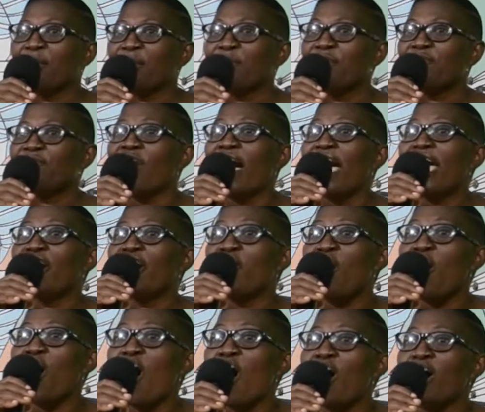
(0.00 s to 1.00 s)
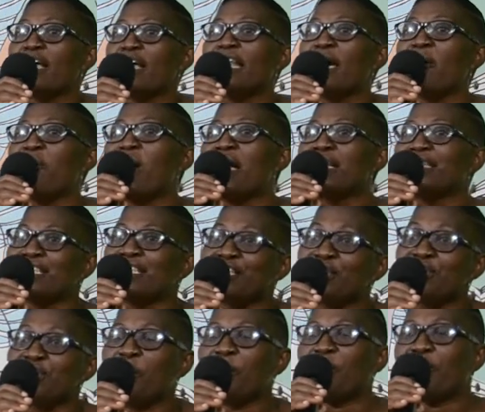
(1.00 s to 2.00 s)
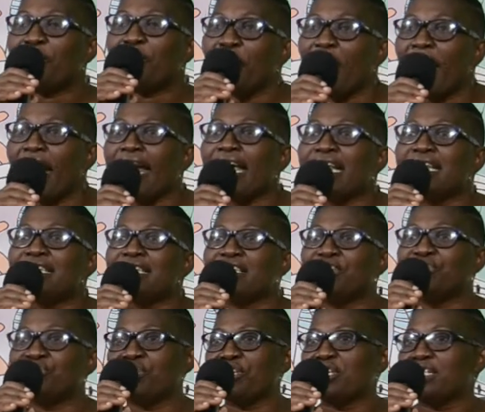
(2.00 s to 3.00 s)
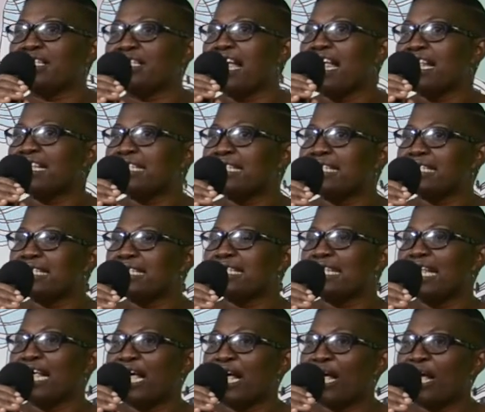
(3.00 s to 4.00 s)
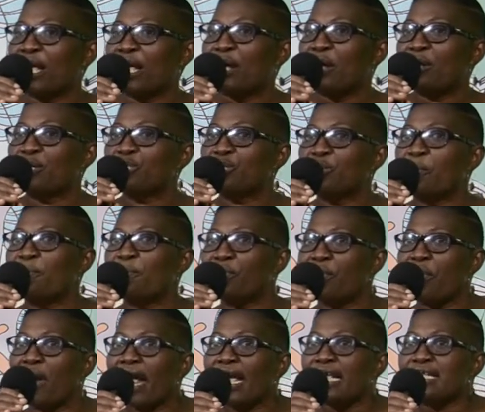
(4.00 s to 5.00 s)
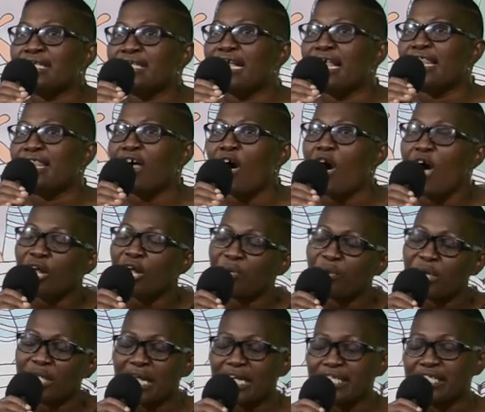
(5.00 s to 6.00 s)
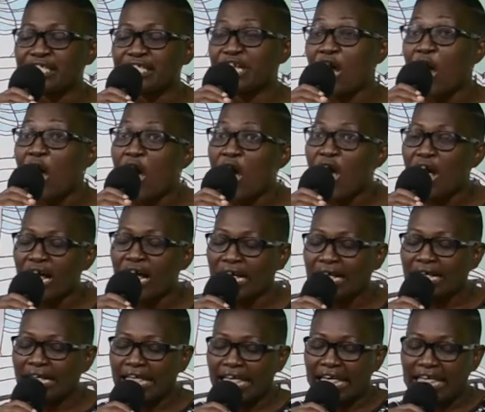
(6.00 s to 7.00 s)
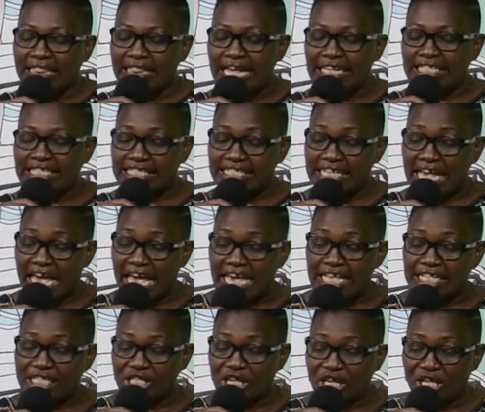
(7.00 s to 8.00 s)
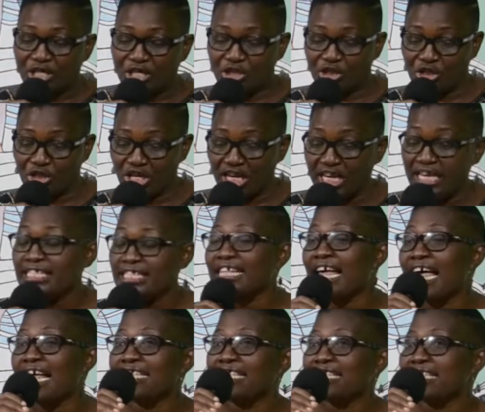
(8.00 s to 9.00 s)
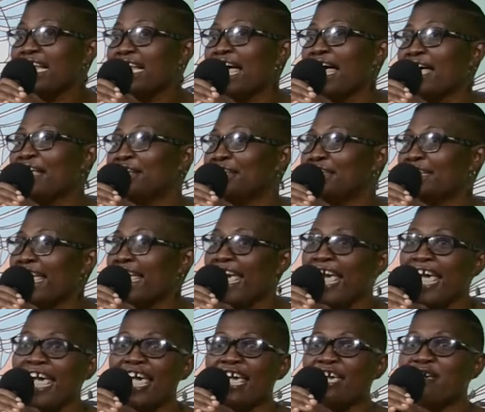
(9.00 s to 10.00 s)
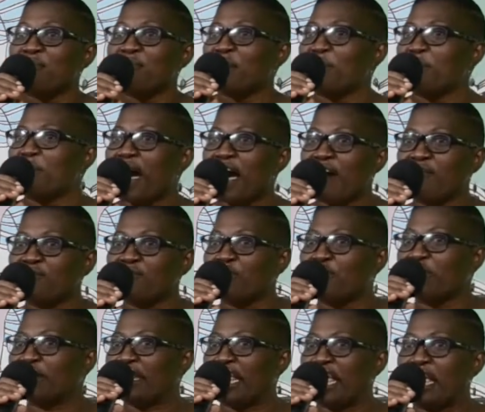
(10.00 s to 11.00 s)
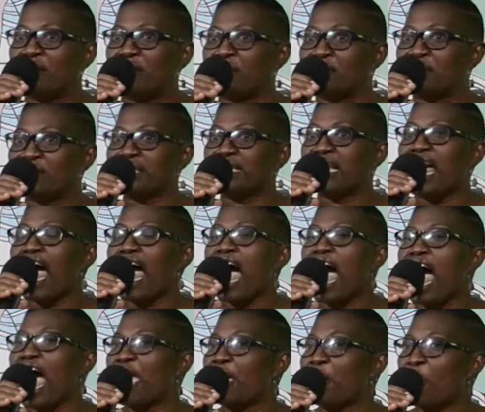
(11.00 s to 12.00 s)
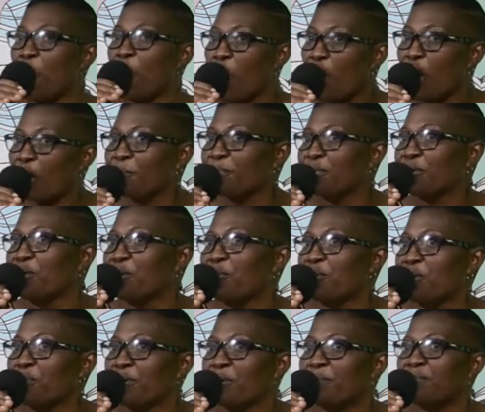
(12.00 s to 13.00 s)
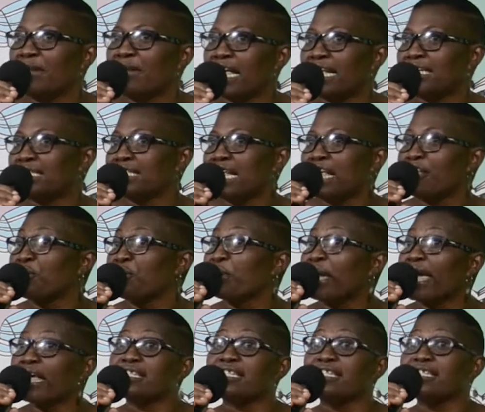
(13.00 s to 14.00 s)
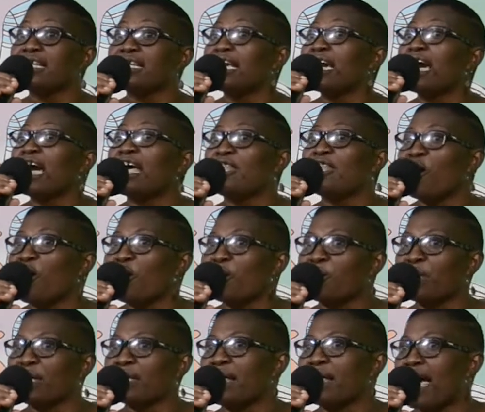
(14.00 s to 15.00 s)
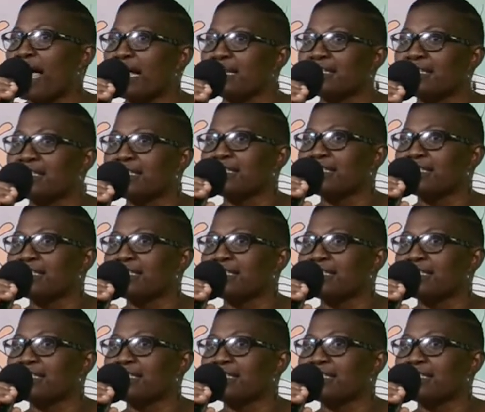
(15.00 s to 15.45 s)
Before I go on, I want us to praise Jesus, to praise the Lord with a song that says, "Jesus, name above all names." I hope you will be blessed and you can sing along with us.